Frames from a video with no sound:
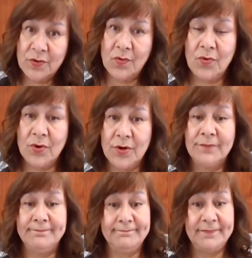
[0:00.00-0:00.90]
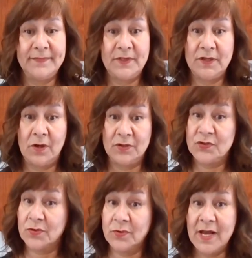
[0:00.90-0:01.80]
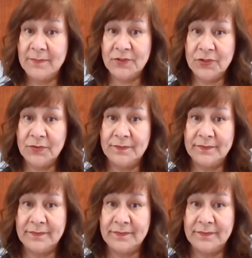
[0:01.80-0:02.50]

or the dollar store will have them too.